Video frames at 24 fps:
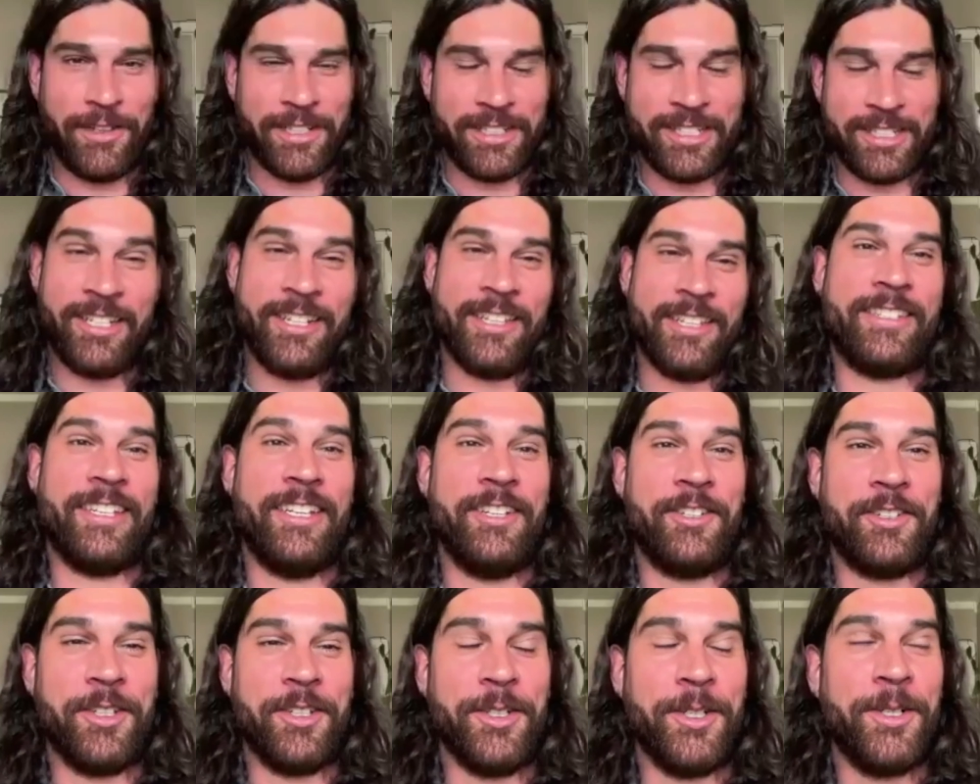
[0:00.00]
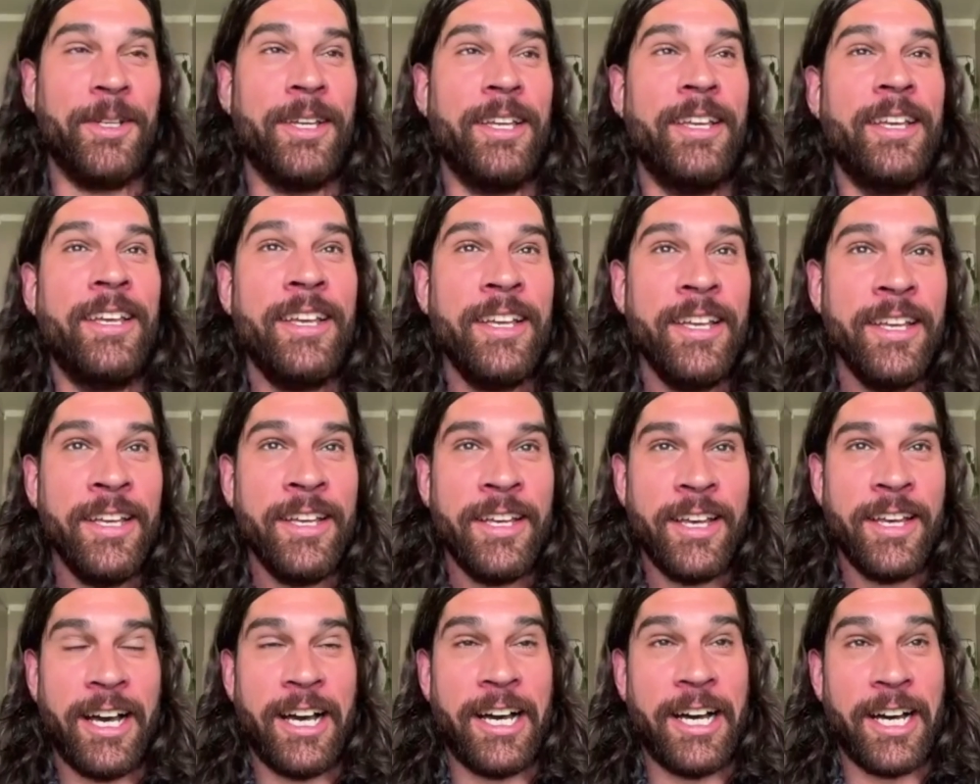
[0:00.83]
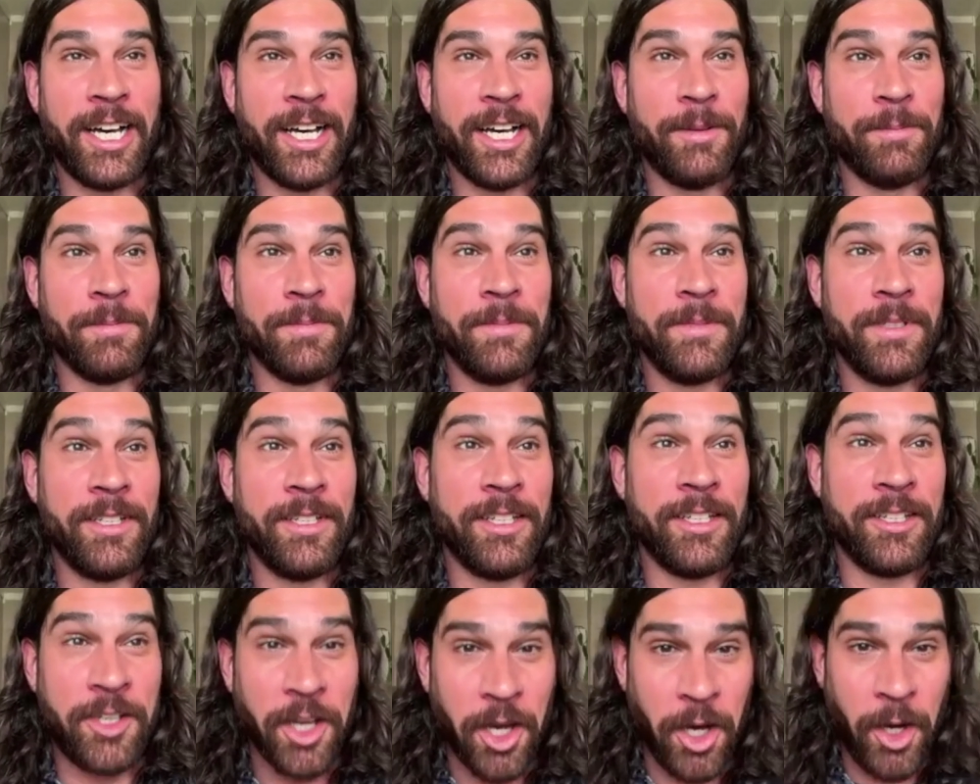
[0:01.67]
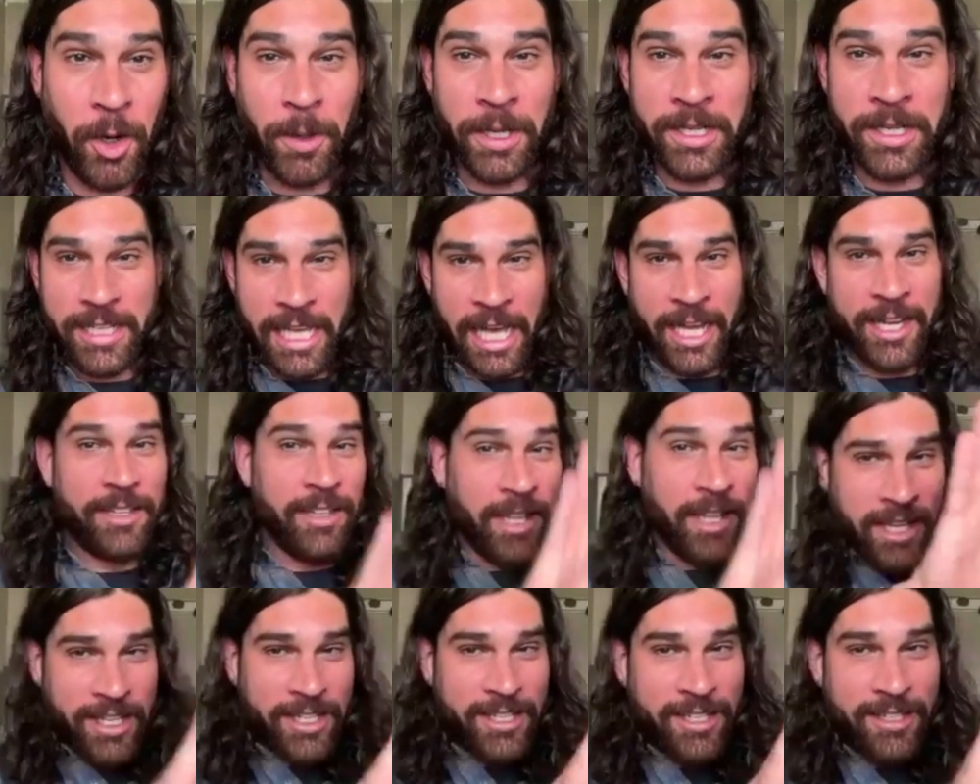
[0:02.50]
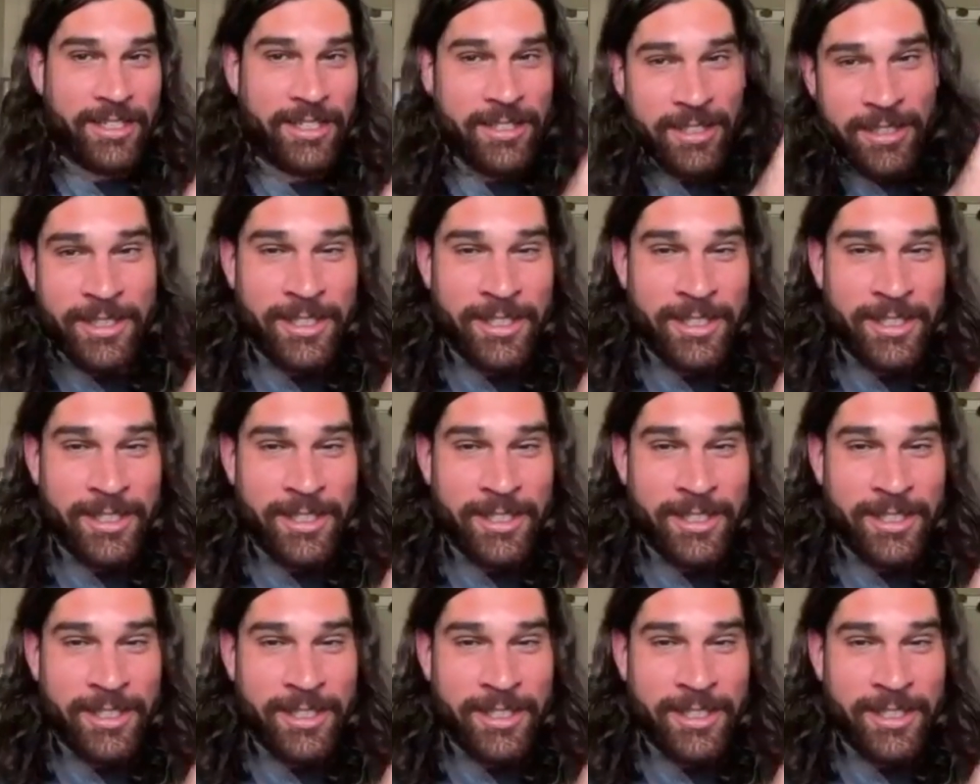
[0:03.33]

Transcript: a tendency to go and kind of like